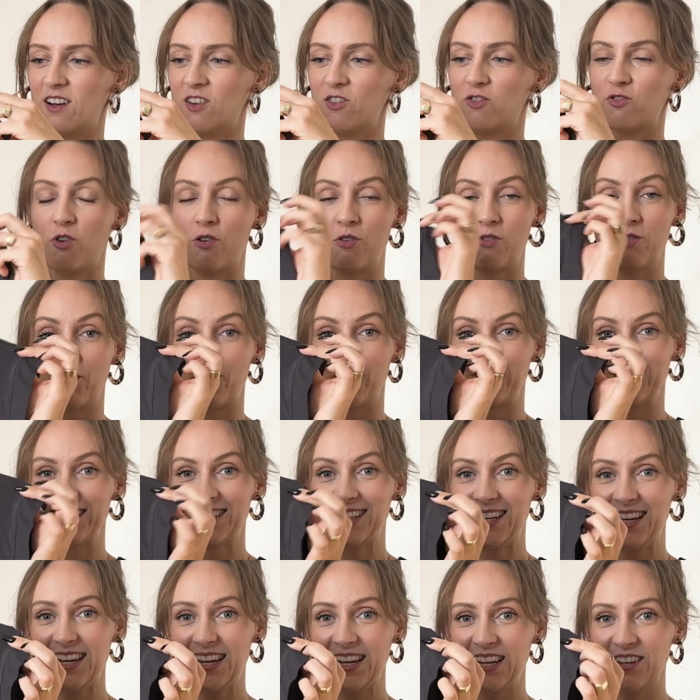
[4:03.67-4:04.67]
grown on
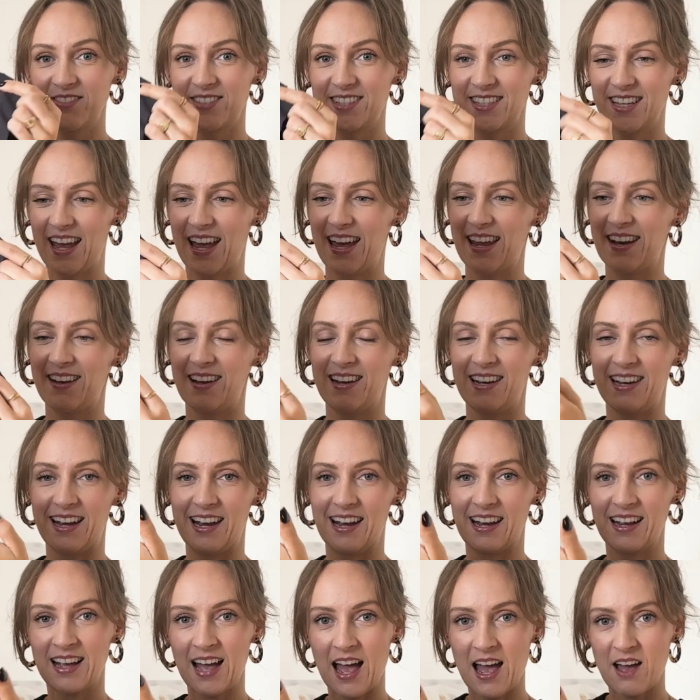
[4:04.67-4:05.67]
sleeves and a
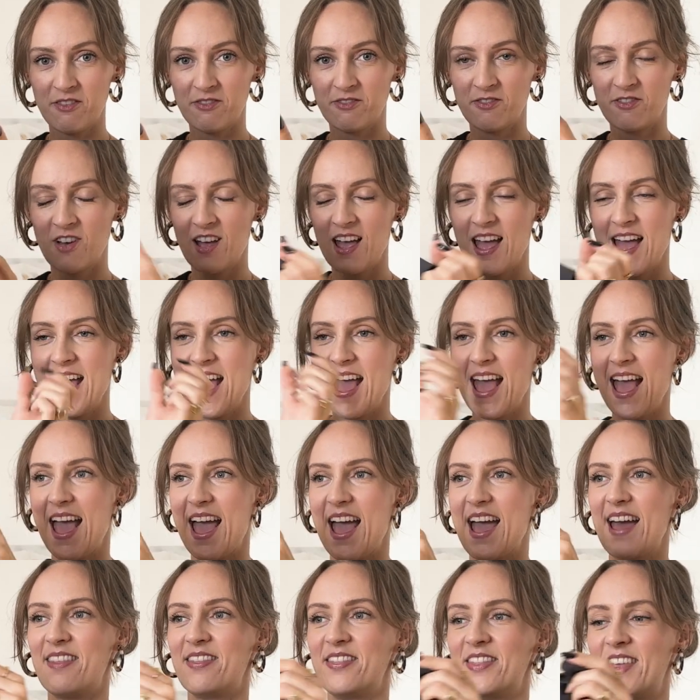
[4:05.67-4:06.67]
little cuff,
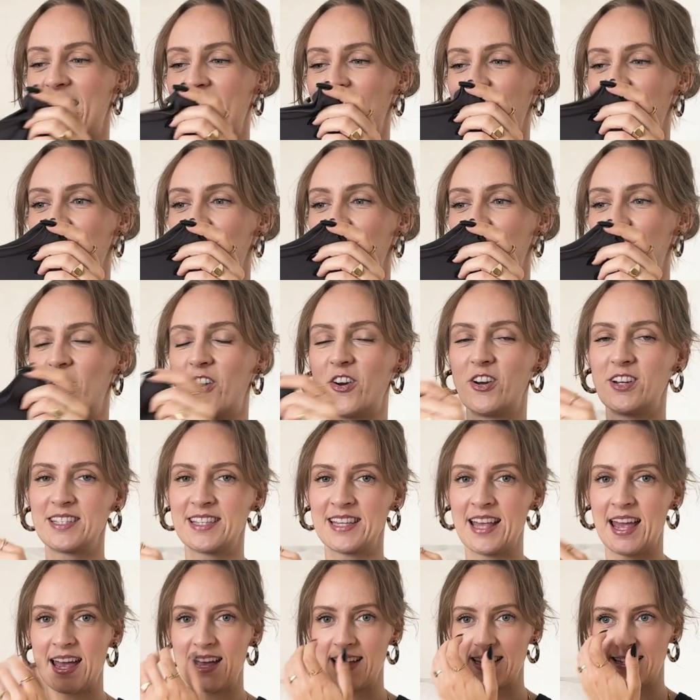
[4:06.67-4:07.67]
and then
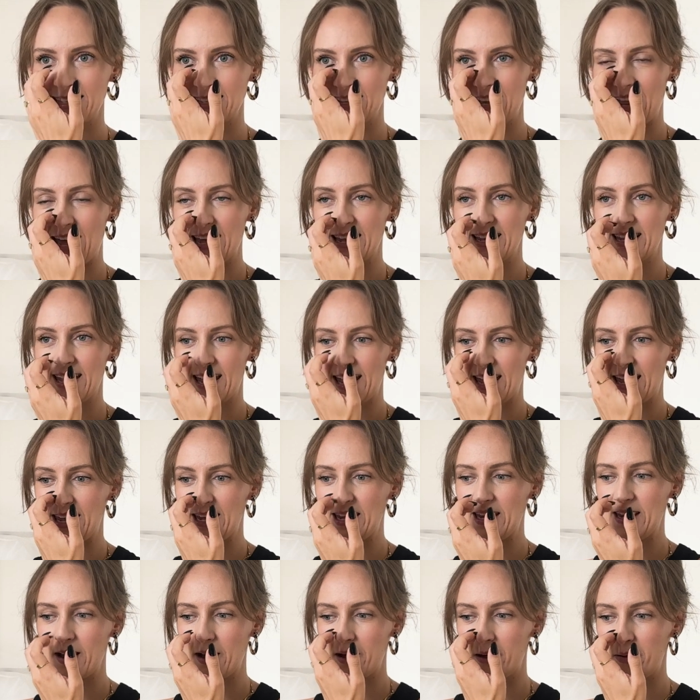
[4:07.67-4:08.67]
hers has like
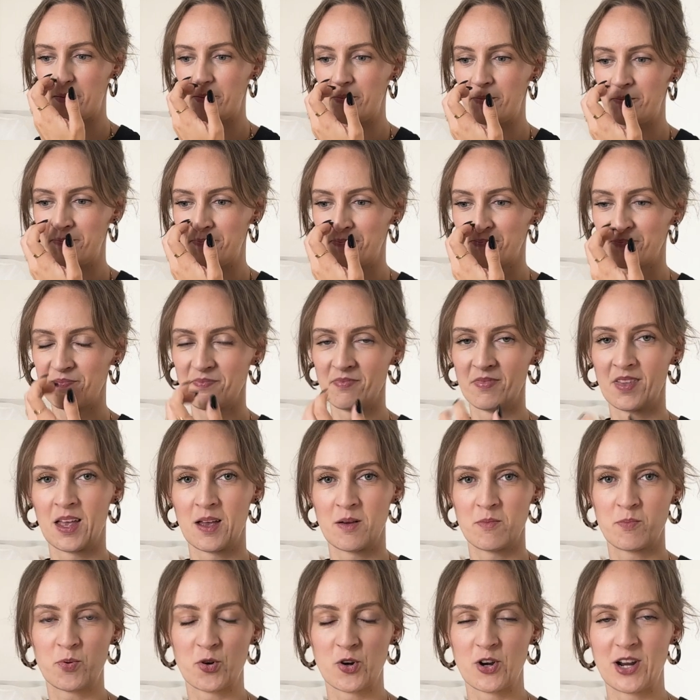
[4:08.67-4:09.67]
a
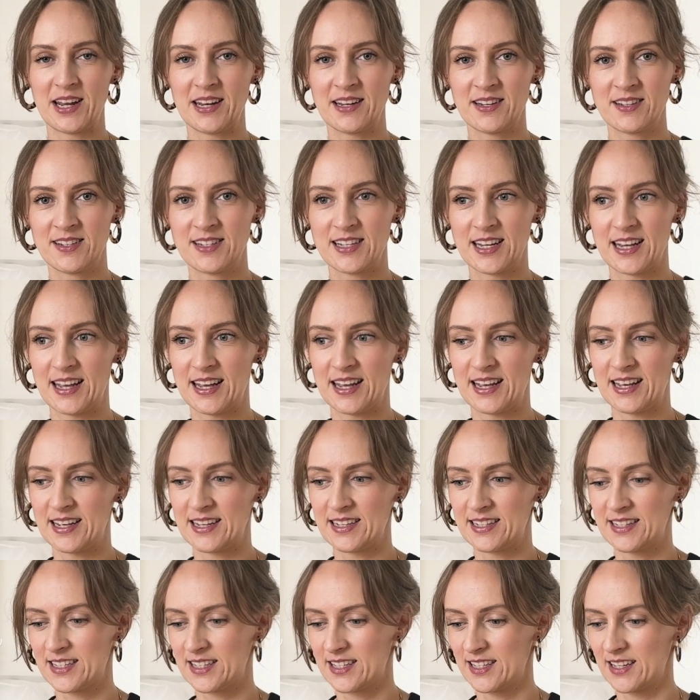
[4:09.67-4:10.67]

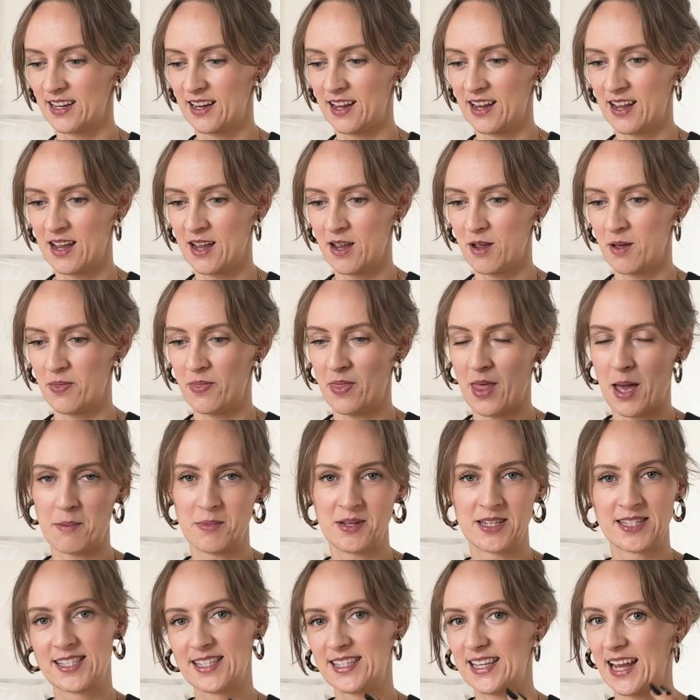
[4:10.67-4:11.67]
printed
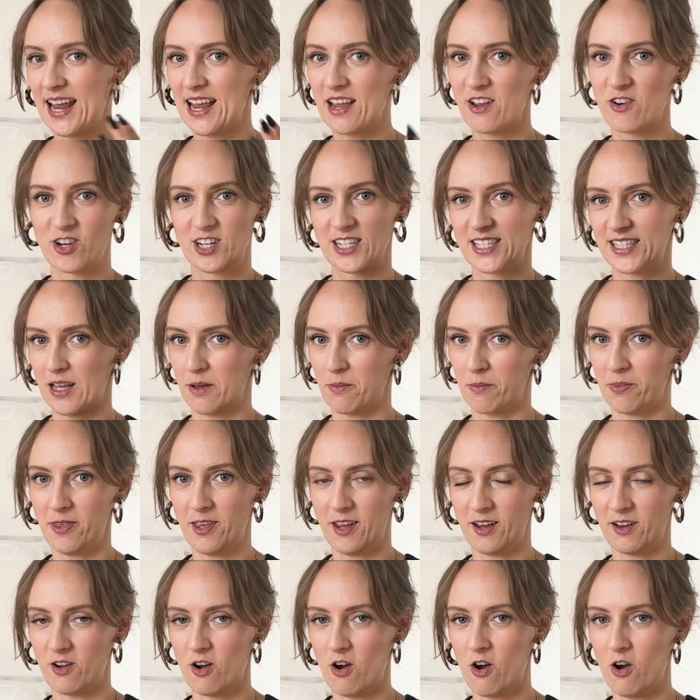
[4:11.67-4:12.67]
namaste or
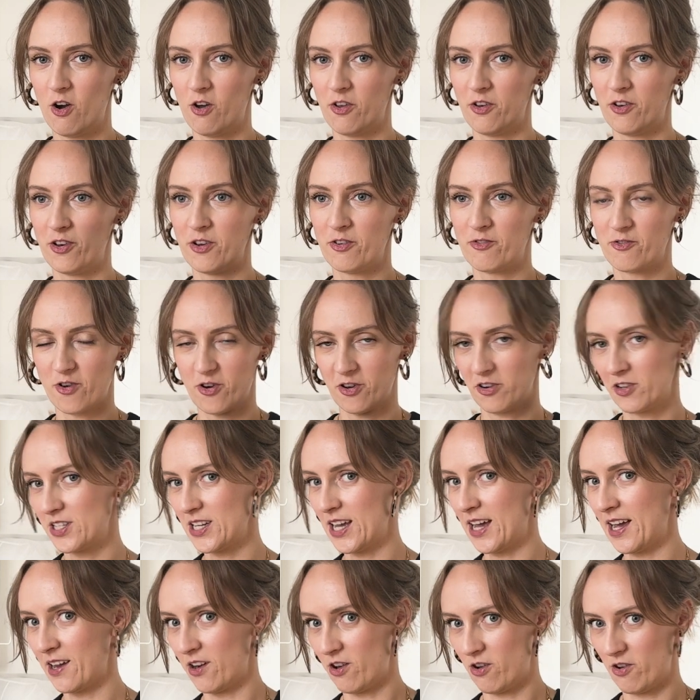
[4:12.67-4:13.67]
something on the front
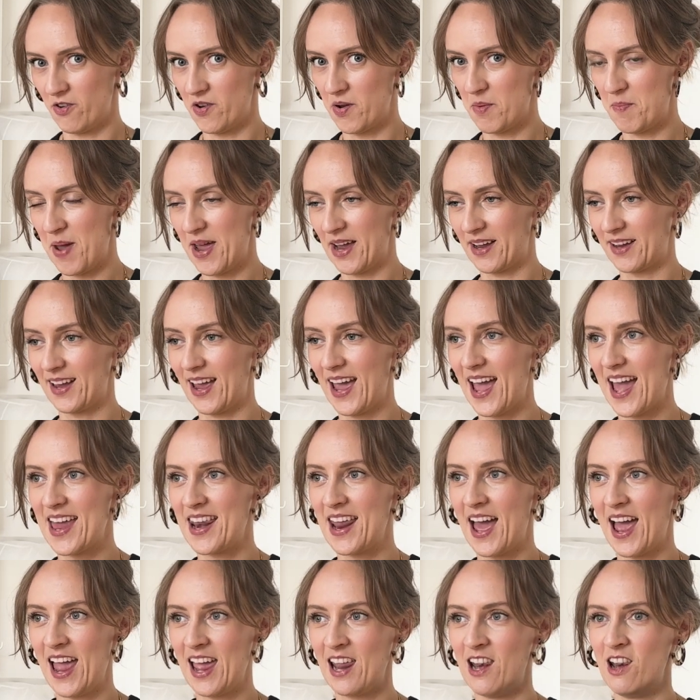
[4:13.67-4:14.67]
and on the back.
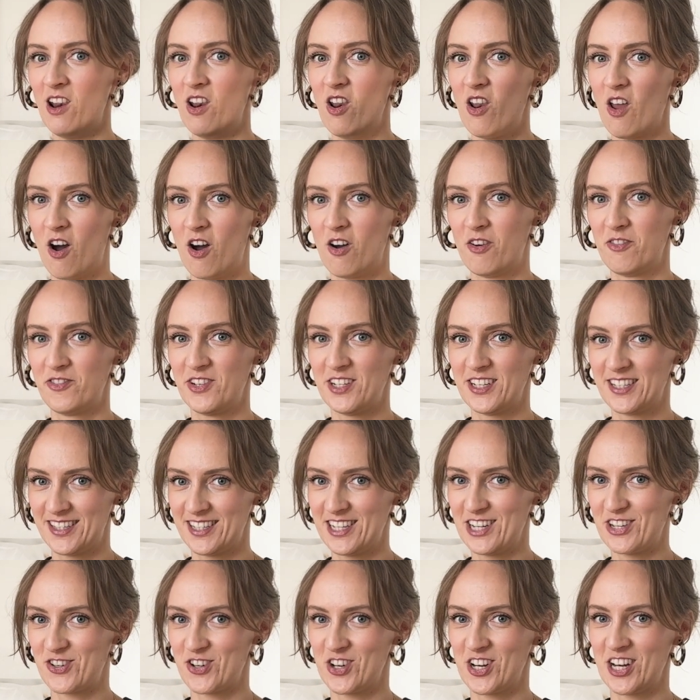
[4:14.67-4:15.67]
And I love this
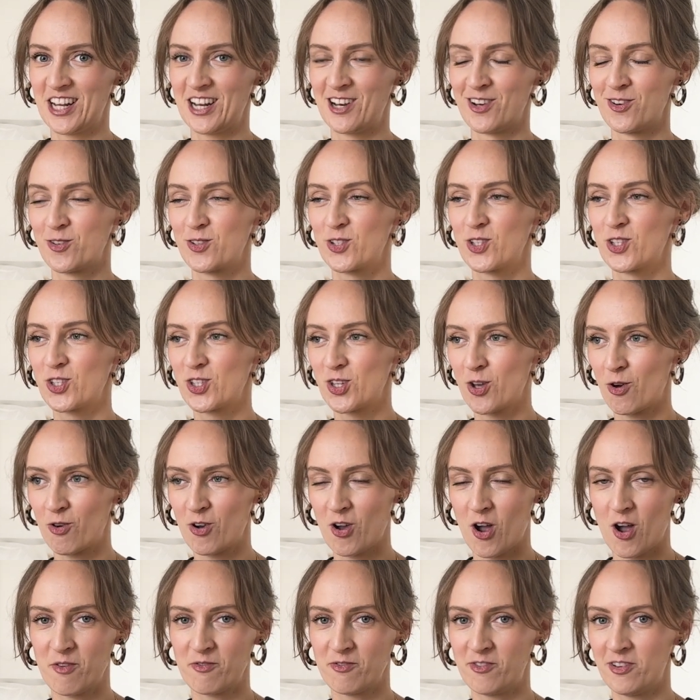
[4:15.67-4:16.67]
t-shirt. It looks so
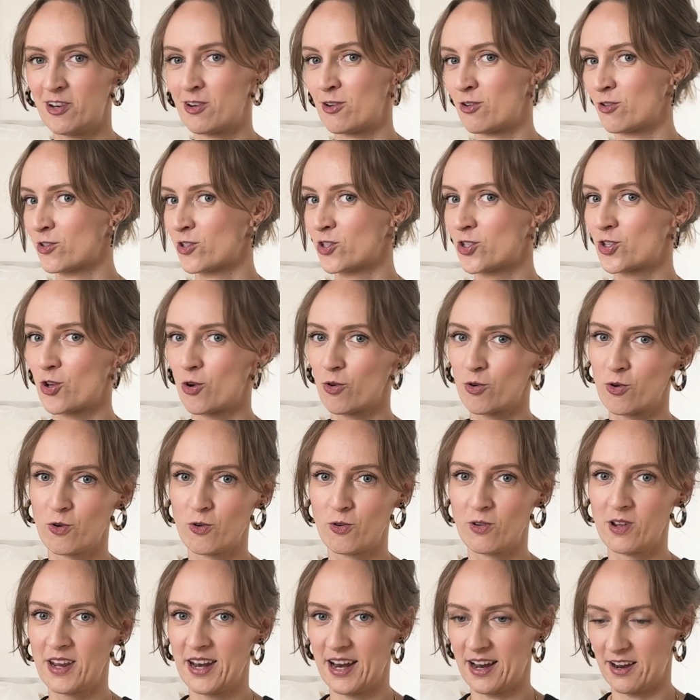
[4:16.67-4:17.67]
comfy, it looks so
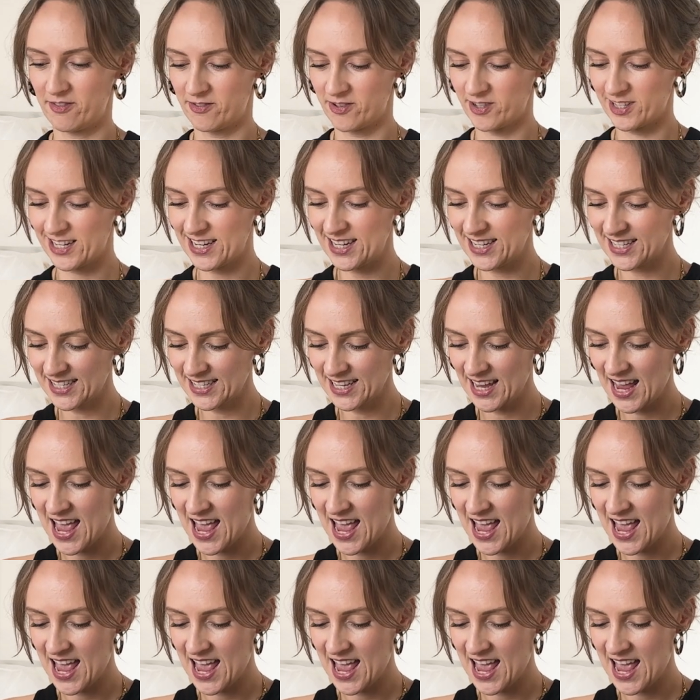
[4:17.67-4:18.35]
cool and effortless.